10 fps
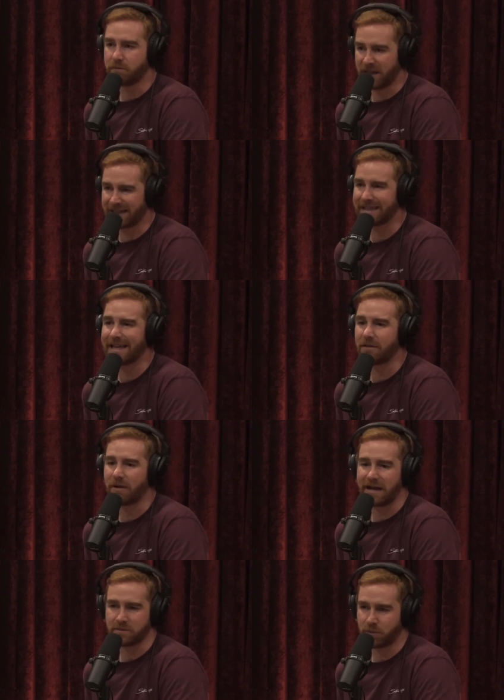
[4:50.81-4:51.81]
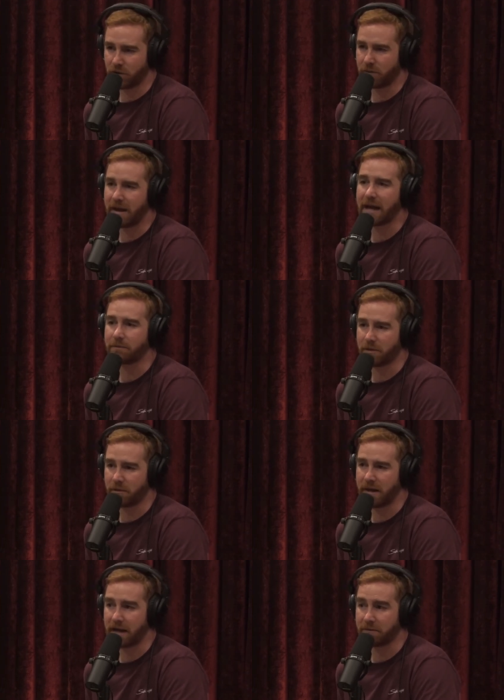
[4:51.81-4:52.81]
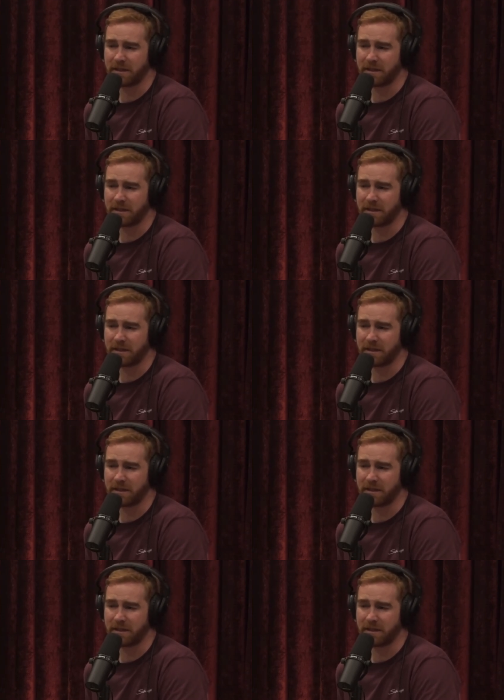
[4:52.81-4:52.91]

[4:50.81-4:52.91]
let the dead rest, put her back, put her back.